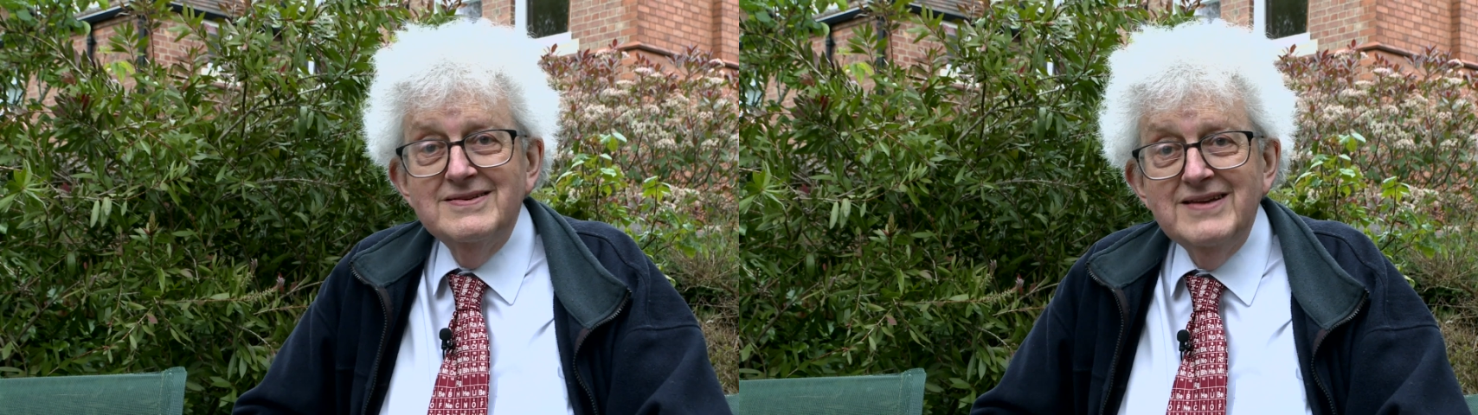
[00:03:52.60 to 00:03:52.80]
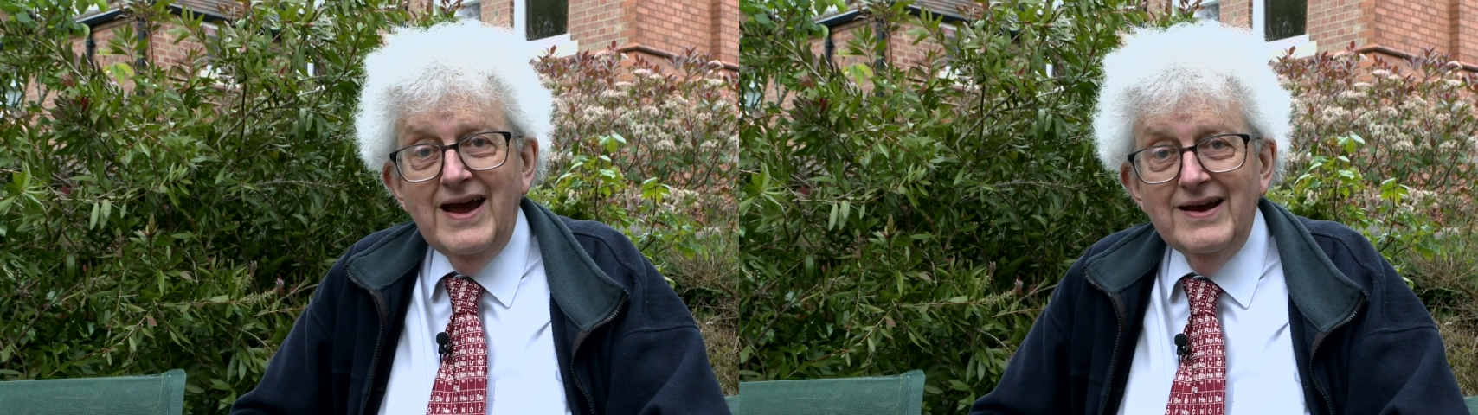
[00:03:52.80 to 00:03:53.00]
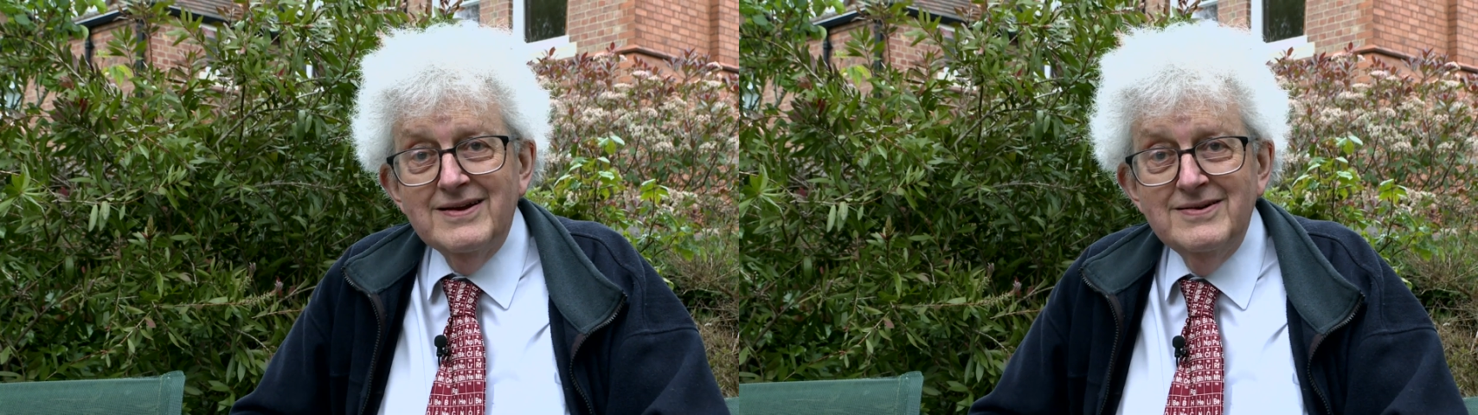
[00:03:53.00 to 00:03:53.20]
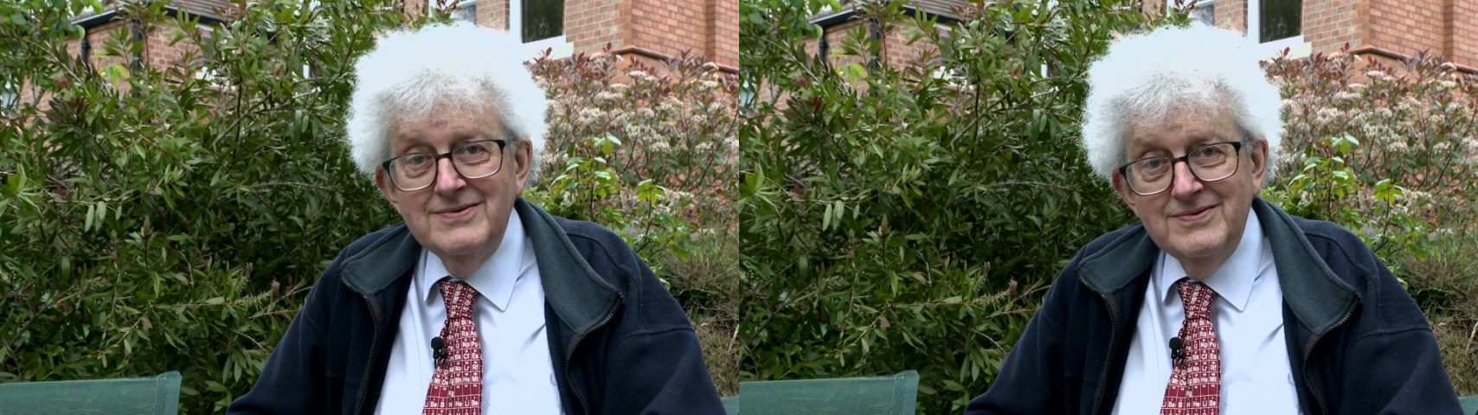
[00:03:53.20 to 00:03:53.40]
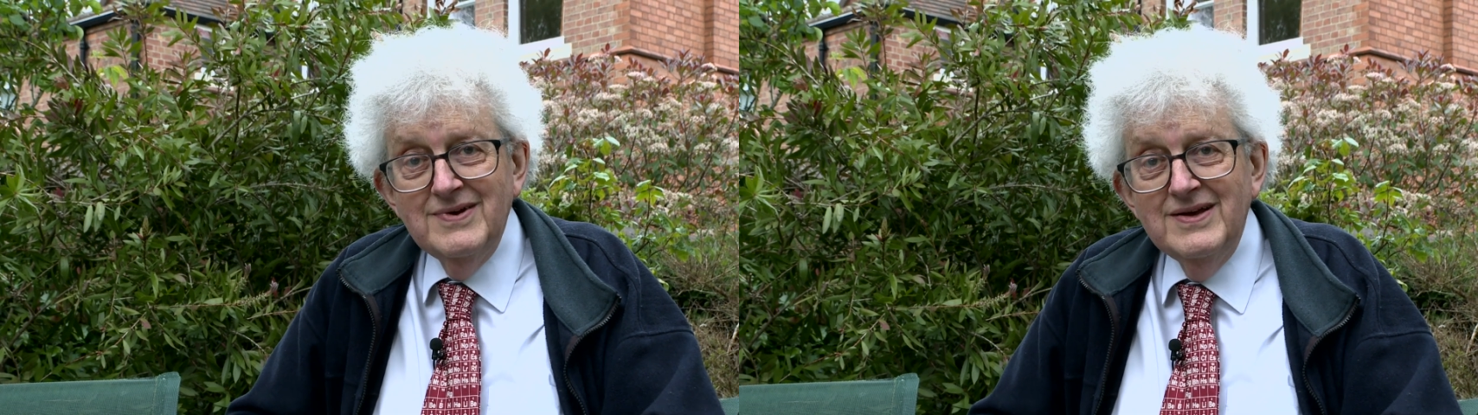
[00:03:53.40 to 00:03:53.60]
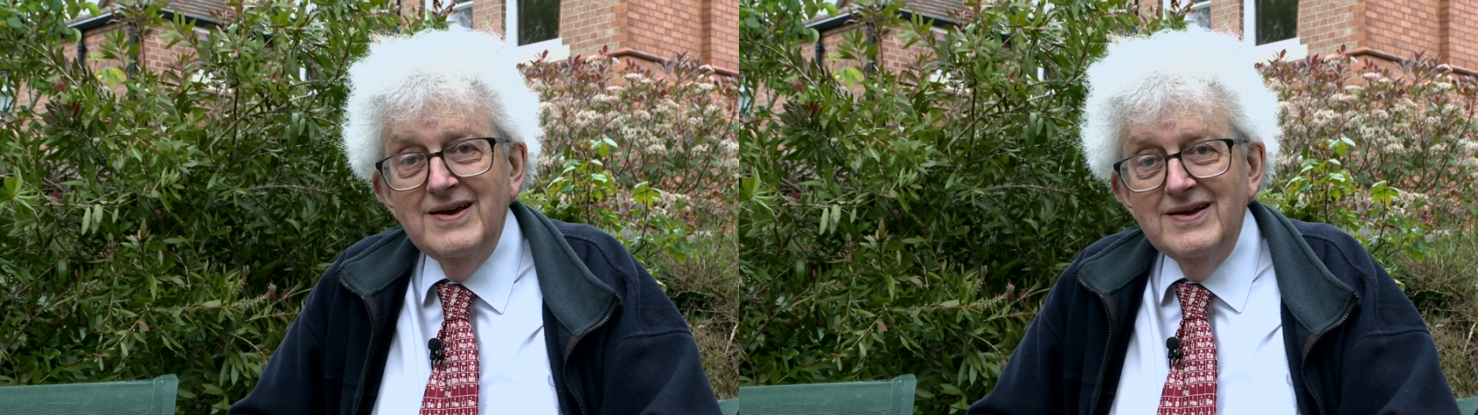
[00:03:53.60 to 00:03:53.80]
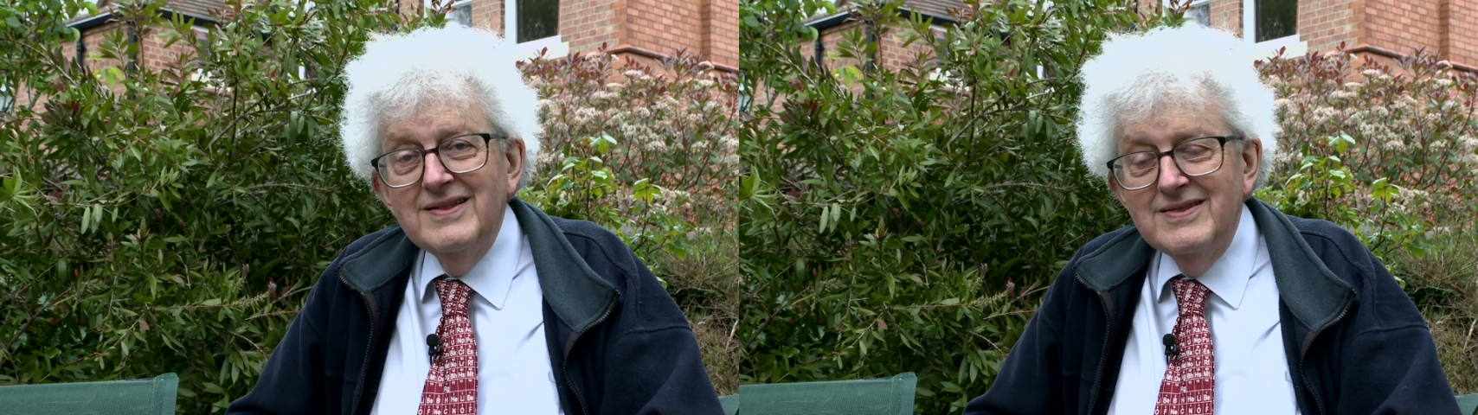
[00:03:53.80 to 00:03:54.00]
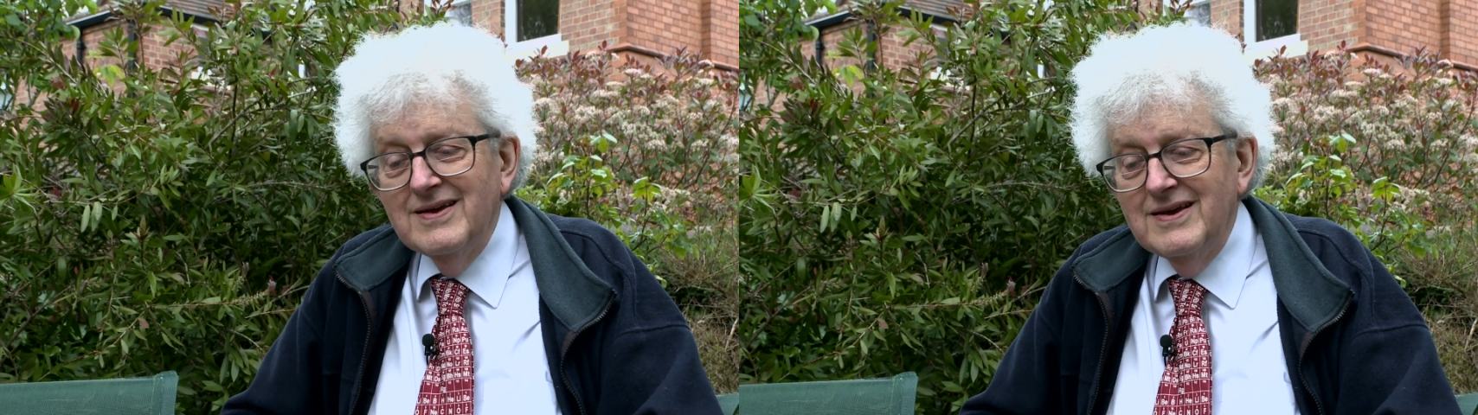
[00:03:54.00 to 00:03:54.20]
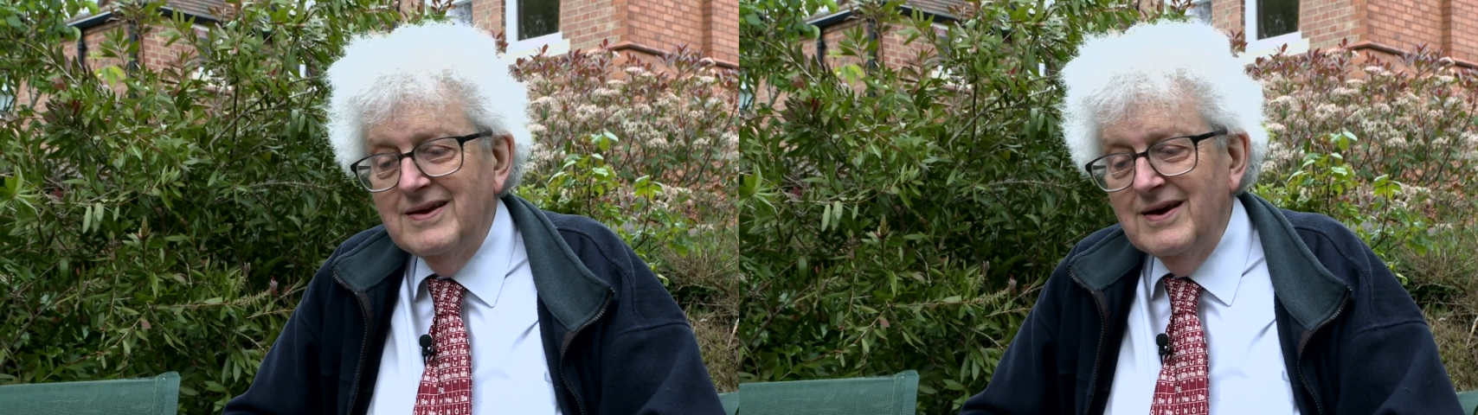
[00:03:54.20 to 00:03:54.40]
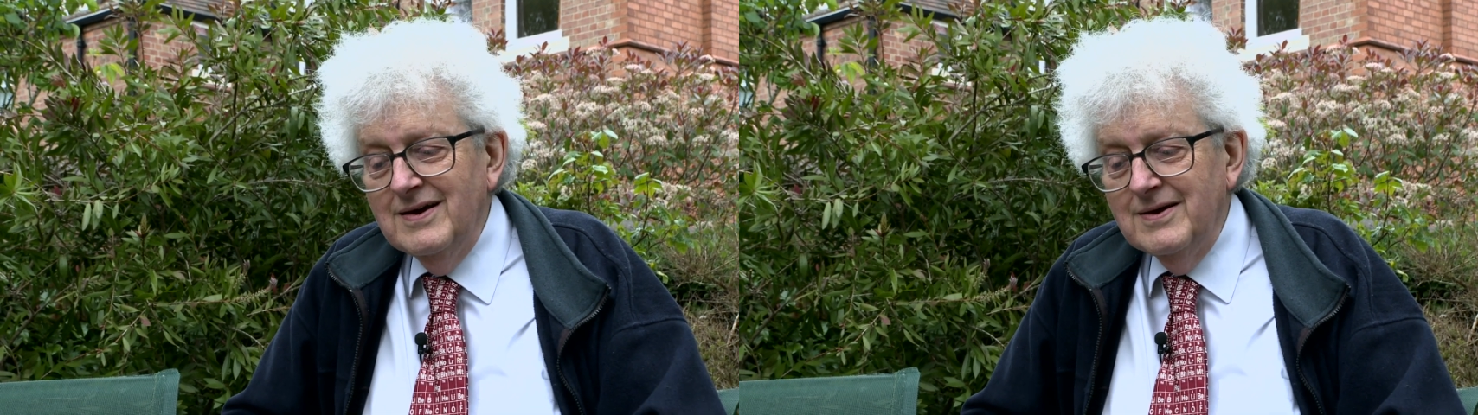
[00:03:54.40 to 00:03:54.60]
attack
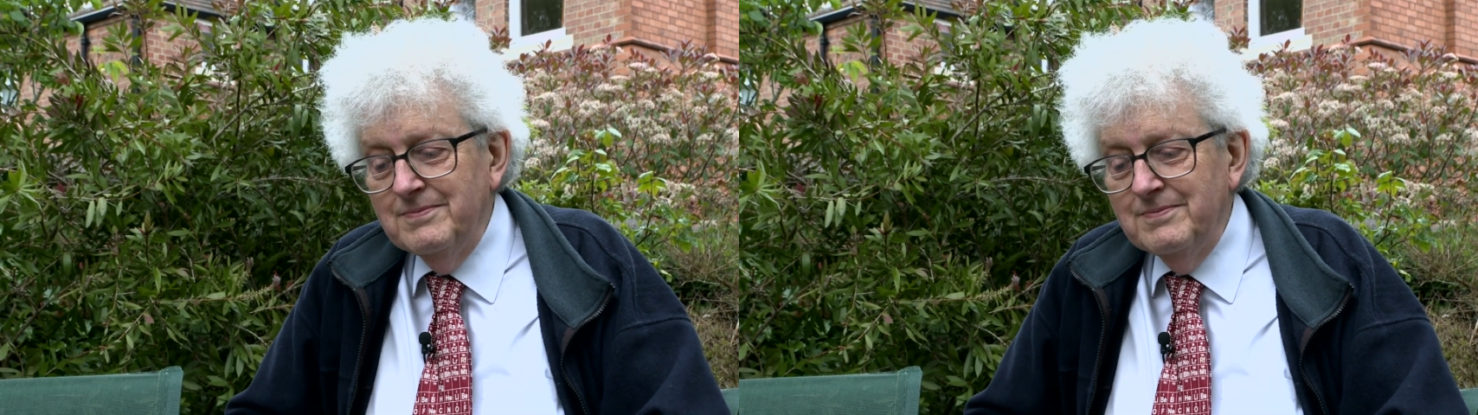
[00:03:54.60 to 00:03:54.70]
the